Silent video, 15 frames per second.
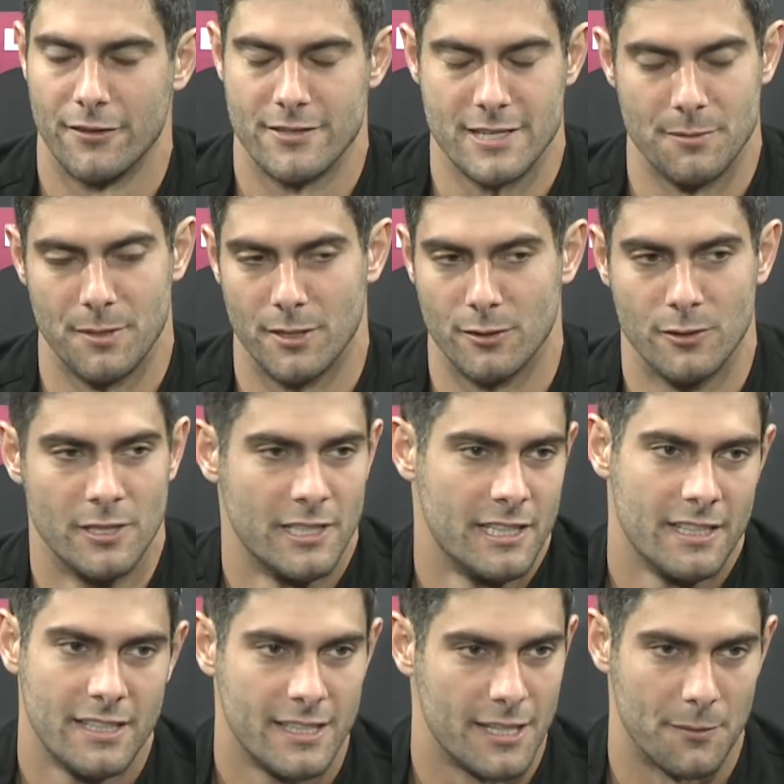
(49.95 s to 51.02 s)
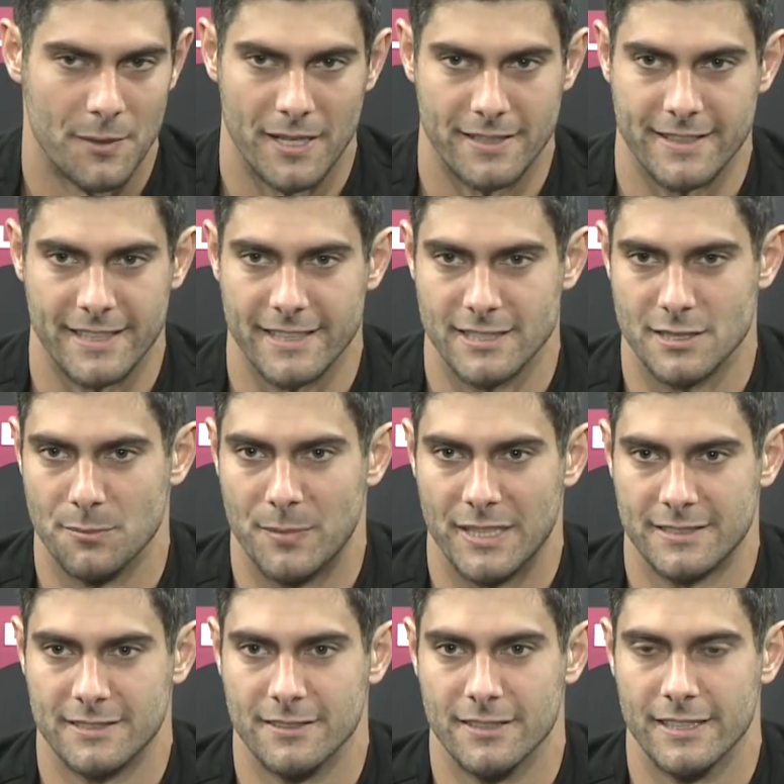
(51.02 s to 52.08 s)
Debo, I mean, I think he's the
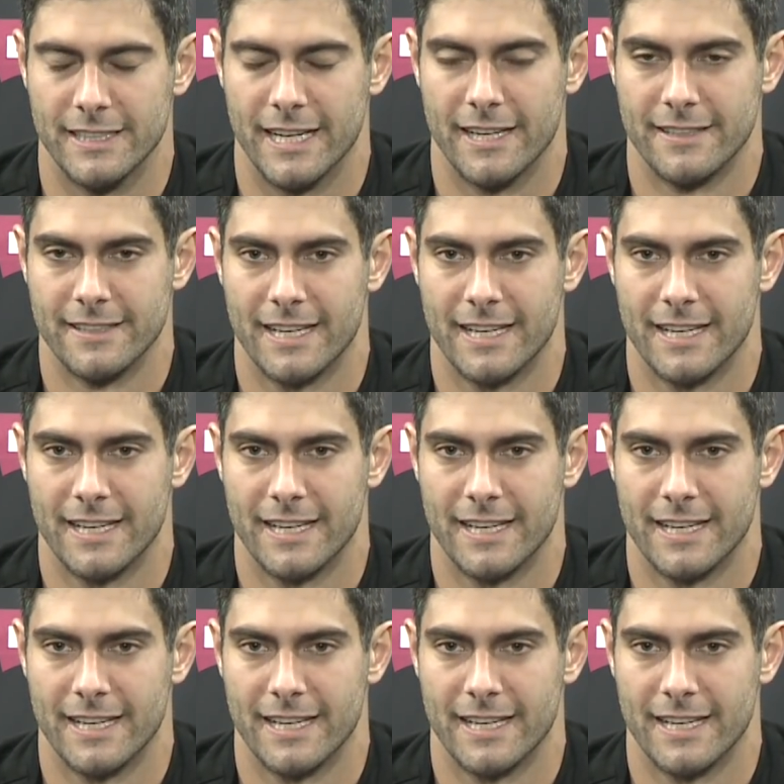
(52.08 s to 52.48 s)
best in the league at it.